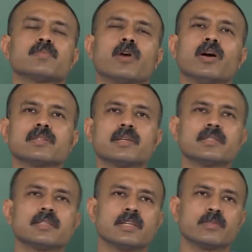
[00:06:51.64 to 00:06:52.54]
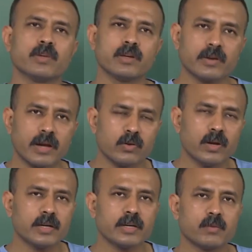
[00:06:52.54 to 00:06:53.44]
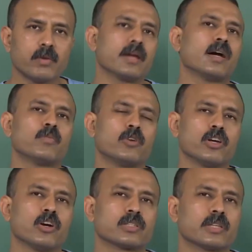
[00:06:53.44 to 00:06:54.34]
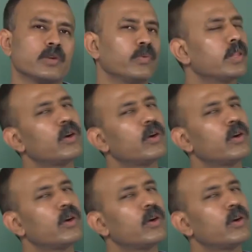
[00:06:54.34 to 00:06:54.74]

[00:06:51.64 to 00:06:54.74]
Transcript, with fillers: This process is being regulated by carbon dioxide.